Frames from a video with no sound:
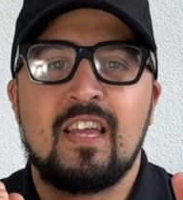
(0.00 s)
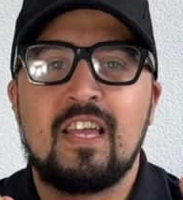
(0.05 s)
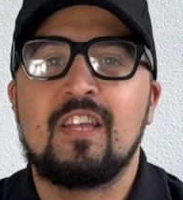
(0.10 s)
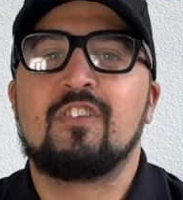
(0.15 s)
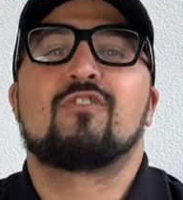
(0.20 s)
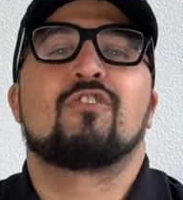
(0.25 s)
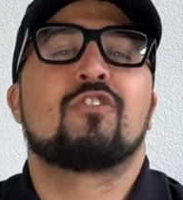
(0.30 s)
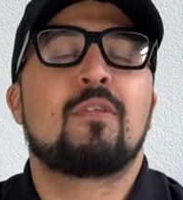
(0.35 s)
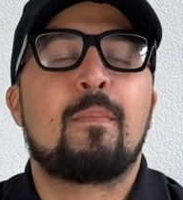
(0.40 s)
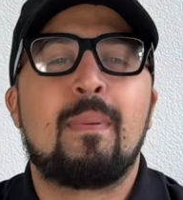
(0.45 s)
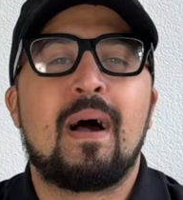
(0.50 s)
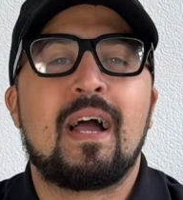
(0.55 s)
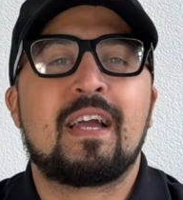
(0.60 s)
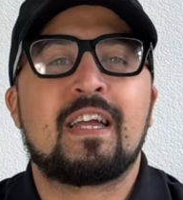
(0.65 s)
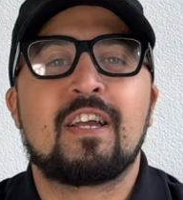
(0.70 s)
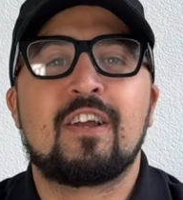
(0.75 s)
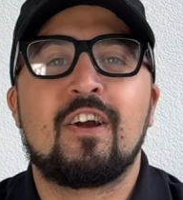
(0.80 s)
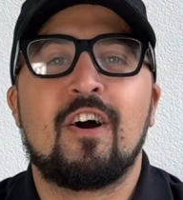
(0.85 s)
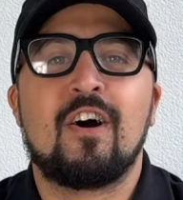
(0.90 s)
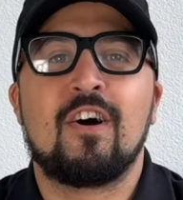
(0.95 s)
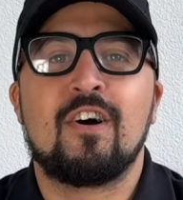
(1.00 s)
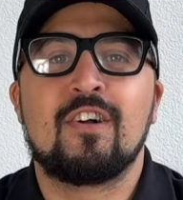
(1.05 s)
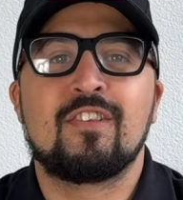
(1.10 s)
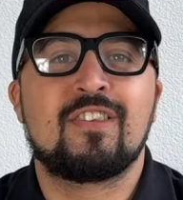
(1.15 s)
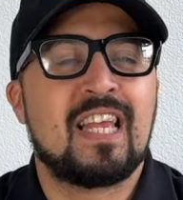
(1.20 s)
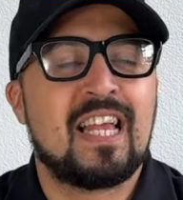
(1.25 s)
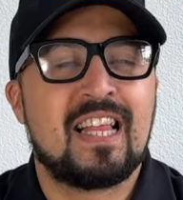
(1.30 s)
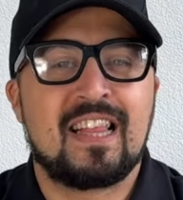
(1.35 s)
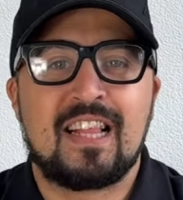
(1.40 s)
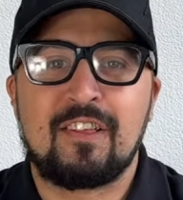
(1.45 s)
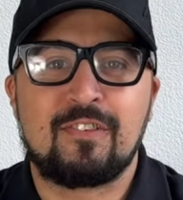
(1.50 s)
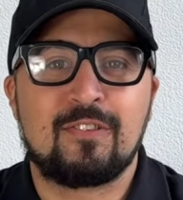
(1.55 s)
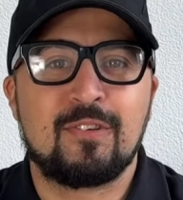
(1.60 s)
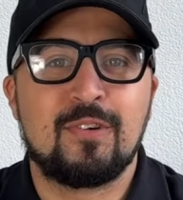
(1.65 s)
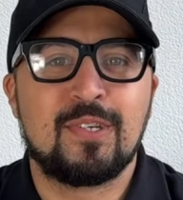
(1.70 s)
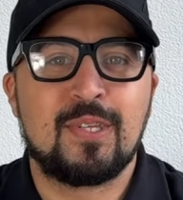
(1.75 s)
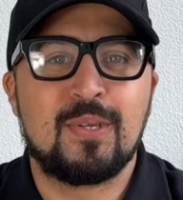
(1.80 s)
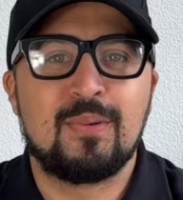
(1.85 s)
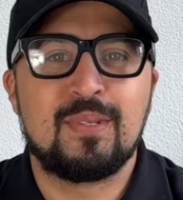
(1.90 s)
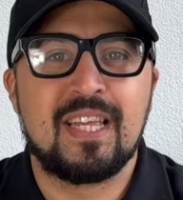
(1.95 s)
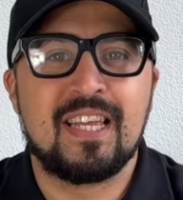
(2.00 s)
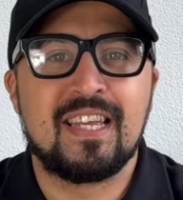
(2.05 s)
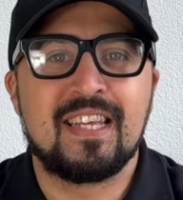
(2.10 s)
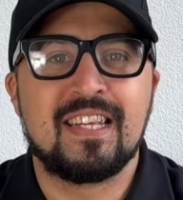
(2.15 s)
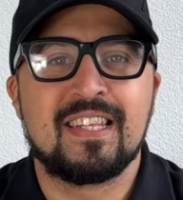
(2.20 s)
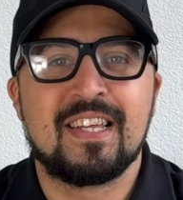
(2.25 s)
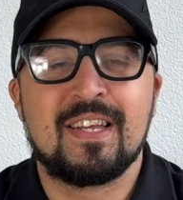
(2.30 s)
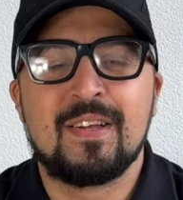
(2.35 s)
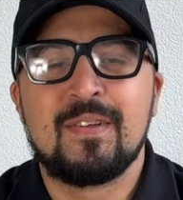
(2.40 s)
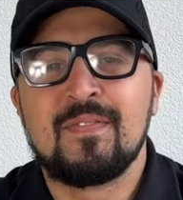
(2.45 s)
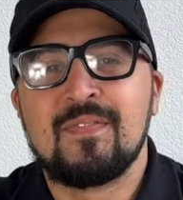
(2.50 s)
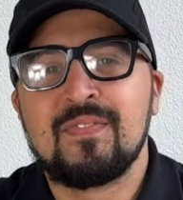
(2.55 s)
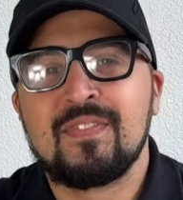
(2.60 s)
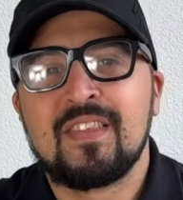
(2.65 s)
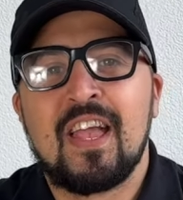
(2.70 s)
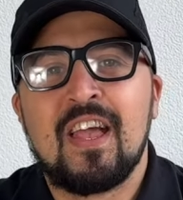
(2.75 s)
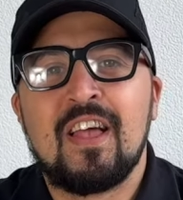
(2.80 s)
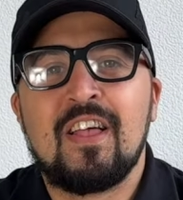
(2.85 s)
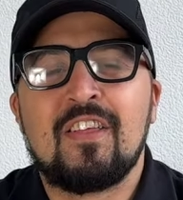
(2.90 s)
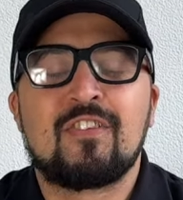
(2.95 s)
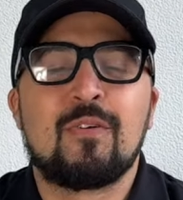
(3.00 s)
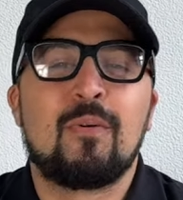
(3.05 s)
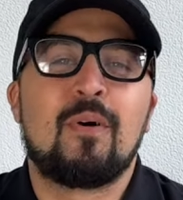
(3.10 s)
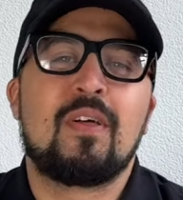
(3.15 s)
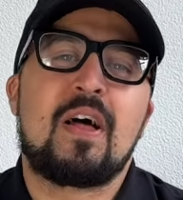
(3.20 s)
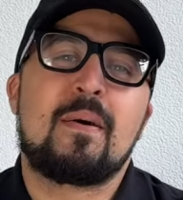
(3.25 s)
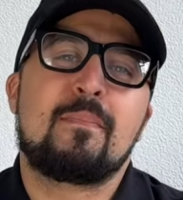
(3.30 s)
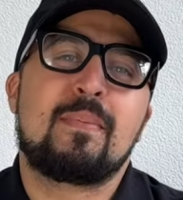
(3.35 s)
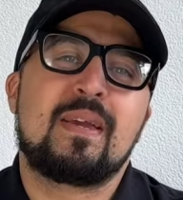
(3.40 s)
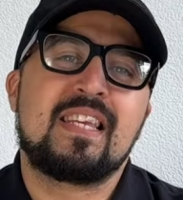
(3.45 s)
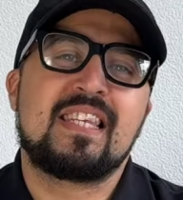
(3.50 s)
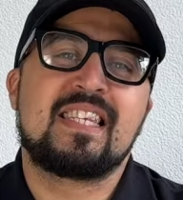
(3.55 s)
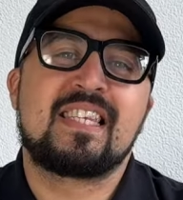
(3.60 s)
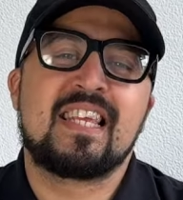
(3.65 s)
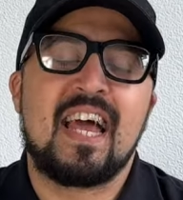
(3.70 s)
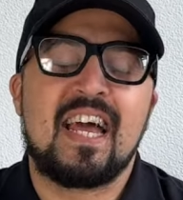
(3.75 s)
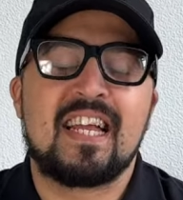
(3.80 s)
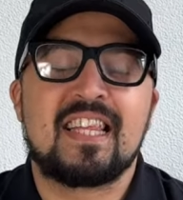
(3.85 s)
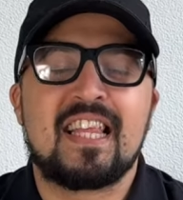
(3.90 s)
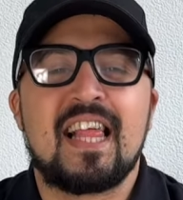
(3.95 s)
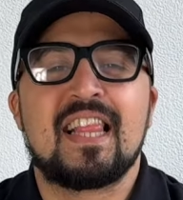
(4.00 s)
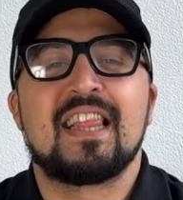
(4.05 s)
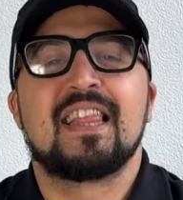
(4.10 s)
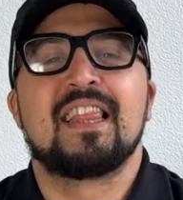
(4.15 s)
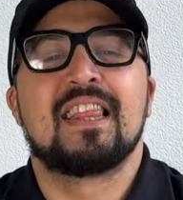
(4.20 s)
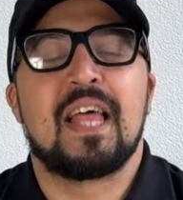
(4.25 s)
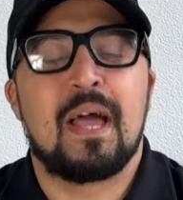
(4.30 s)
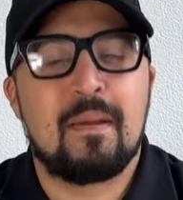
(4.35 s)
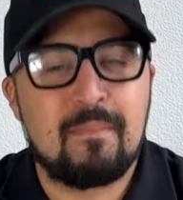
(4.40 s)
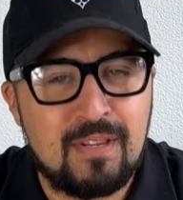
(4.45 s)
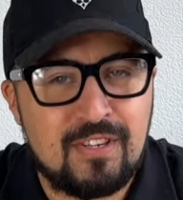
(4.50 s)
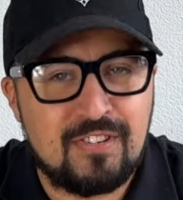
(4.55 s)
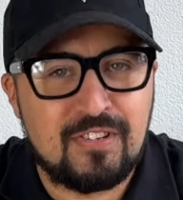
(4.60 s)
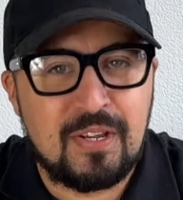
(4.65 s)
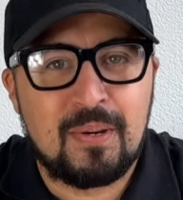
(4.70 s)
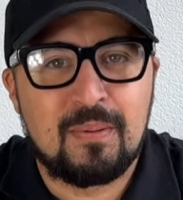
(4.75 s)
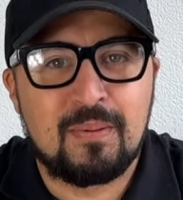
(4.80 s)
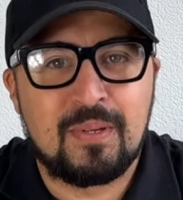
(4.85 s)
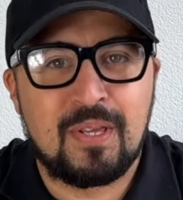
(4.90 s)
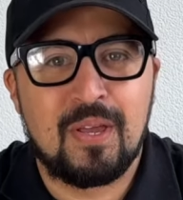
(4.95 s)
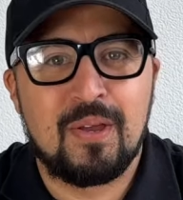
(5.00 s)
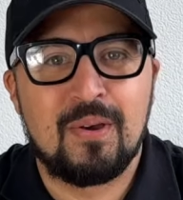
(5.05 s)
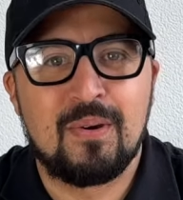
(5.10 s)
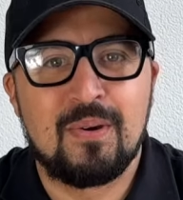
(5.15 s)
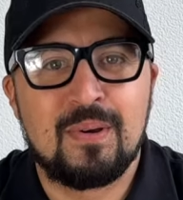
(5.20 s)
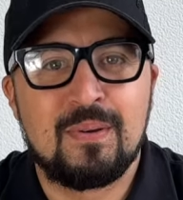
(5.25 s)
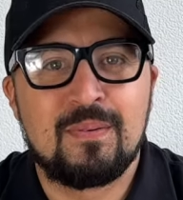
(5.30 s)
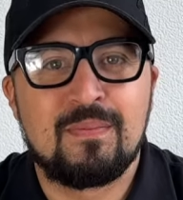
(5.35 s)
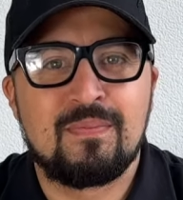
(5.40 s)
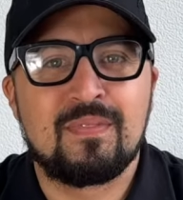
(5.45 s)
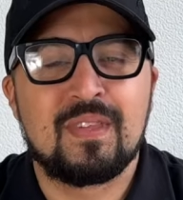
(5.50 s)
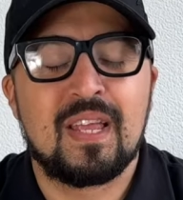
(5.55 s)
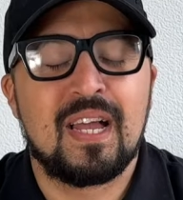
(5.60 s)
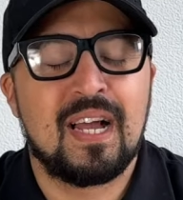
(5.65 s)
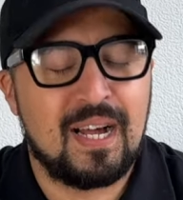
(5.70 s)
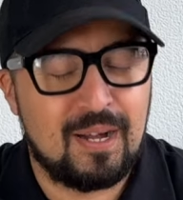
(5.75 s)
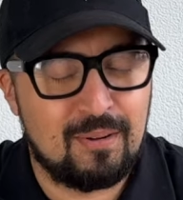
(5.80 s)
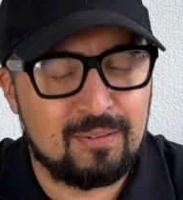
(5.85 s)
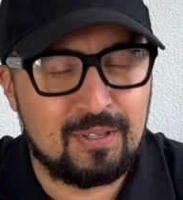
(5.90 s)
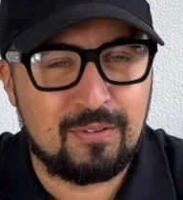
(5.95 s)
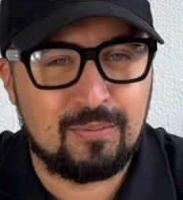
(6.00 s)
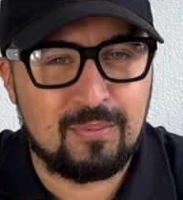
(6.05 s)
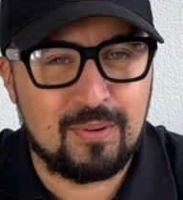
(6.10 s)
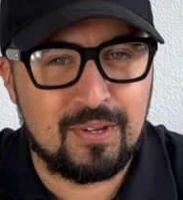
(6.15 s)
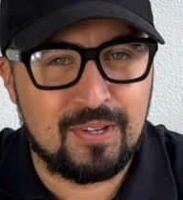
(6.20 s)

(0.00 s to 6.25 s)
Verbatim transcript: It's just a pack of cards and that's all you need. So all that being said, let me show you how this